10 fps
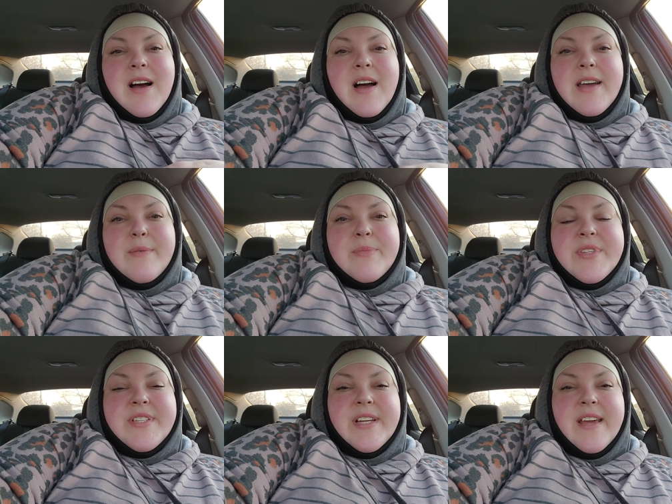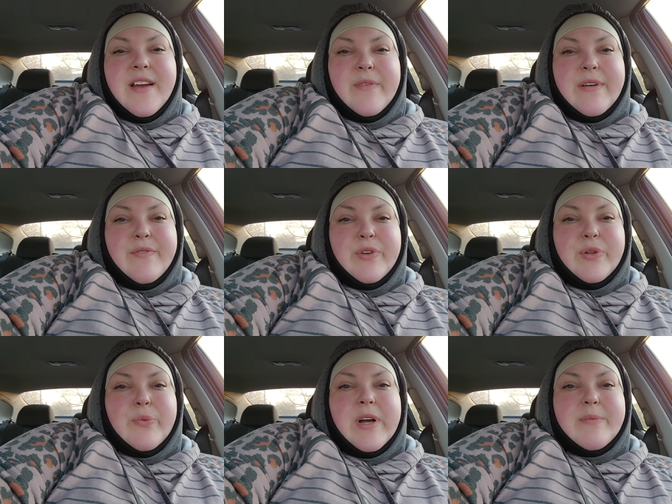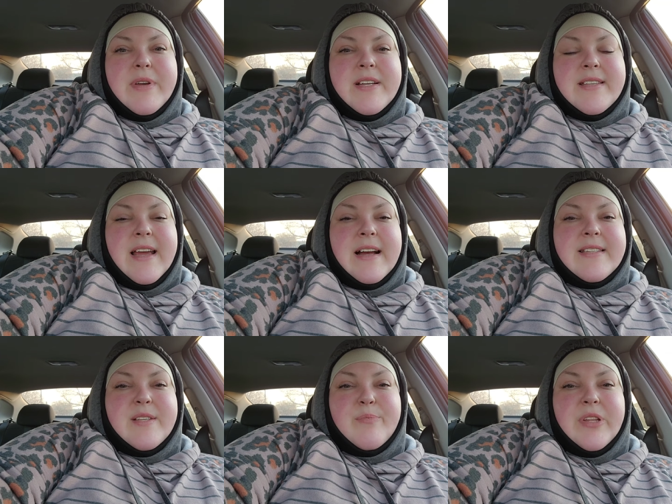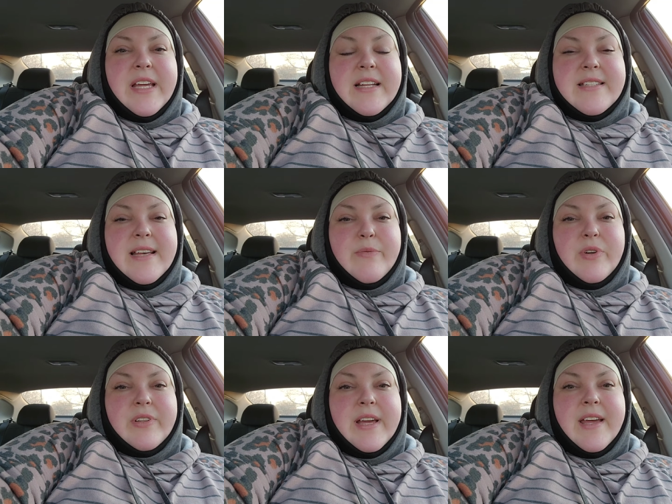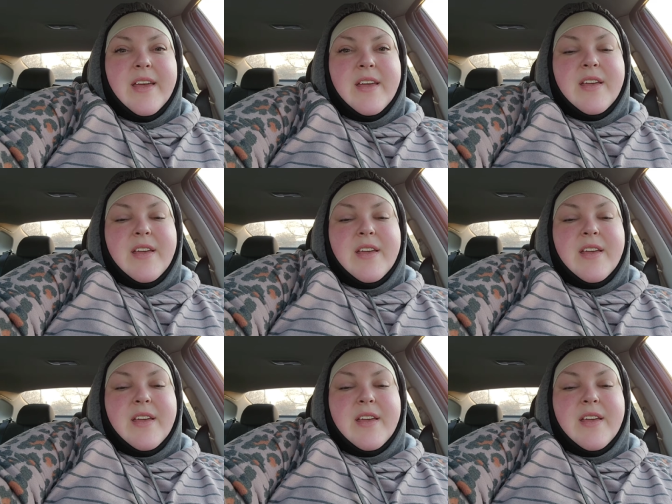I'm sticking around for a little while because I had some plans that were like